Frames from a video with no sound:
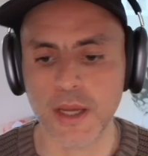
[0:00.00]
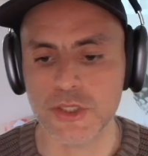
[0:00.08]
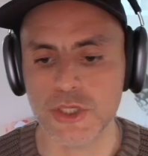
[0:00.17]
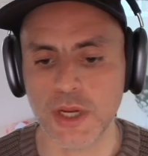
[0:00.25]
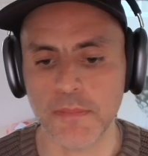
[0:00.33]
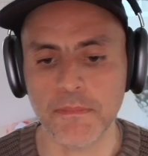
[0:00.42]

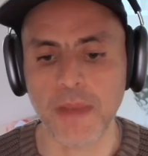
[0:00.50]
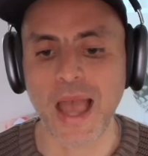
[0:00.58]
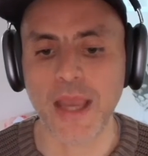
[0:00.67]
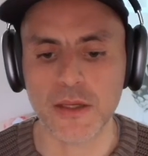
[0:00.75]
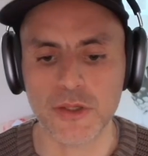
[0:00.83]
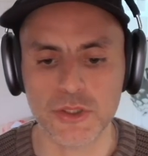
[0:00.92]
chain
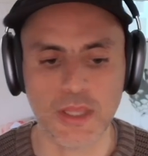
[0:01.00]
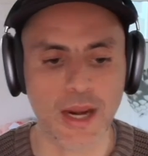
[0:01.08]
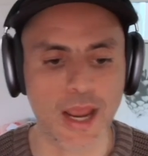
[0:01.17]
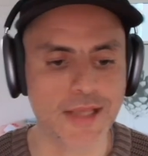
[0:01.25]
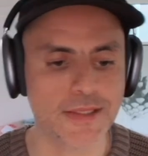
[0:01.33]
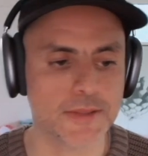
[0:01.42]
package that
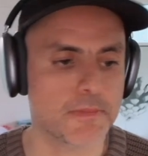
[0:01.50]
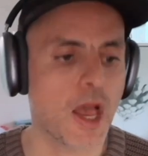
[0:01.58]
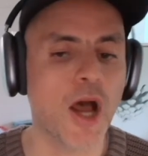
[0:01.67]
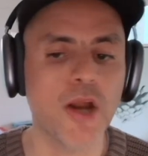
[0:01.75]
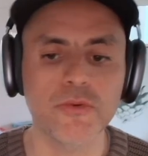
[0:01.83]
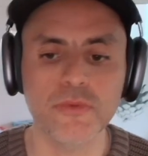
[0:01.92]
has
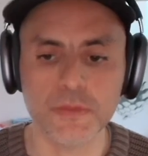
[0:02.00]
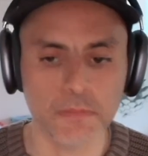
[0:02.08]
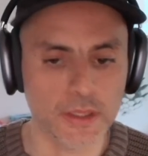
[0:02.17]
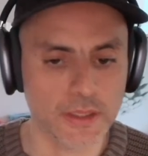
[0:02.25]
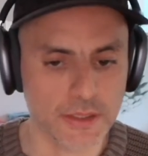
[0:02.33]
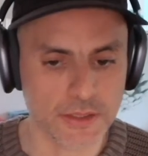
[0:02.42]
100
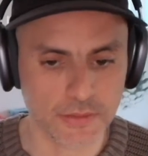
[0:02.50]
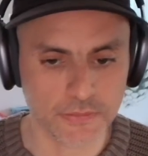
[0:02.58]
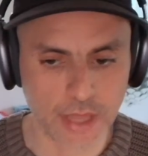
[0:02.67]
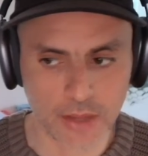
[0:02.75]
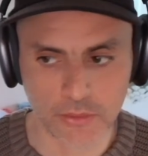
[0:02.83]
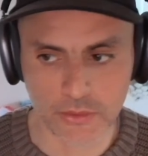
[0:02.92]
millions of
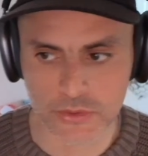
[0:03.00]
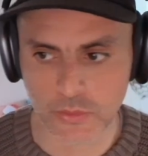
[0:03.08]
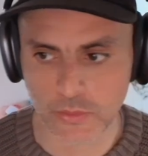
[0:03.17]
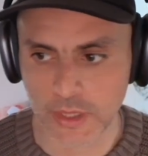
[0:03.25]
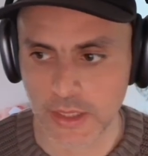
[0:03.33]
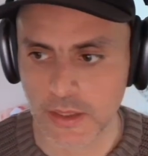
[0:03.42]
downloads a
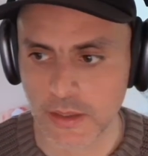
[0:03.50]
week.